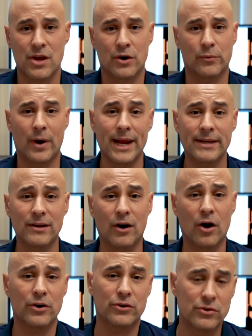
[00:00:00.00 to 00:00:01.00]
write
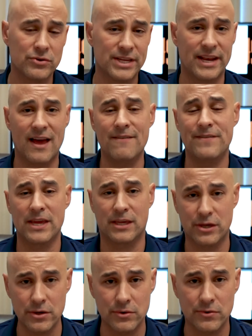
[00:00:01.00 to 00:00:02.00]
articles and
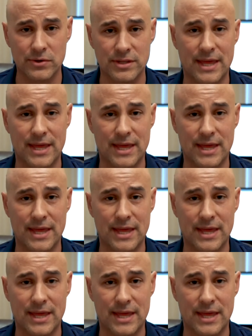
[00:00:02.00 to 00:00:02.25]
FAQs